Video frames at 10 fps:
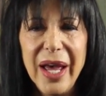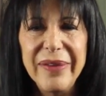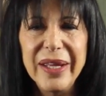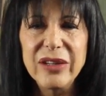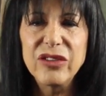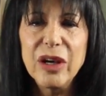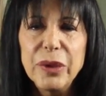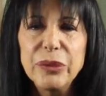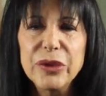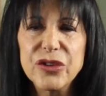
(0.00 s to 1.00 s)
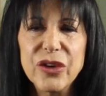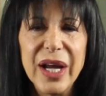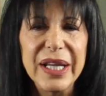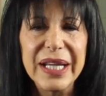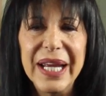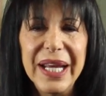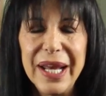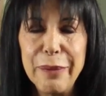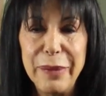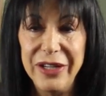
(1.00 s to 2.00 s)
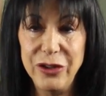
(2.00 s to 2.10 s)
and that someone was trying to kidnap my